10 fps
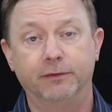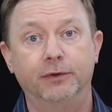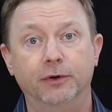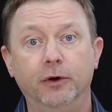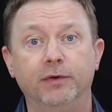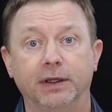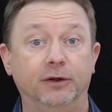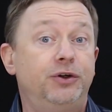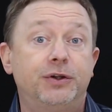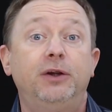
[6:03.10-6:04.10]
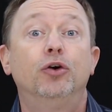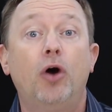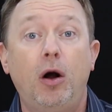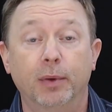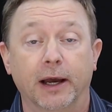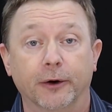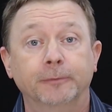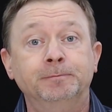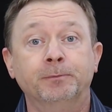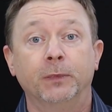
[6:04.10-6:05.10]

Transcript: of the nerve ending, just like your gallbladder.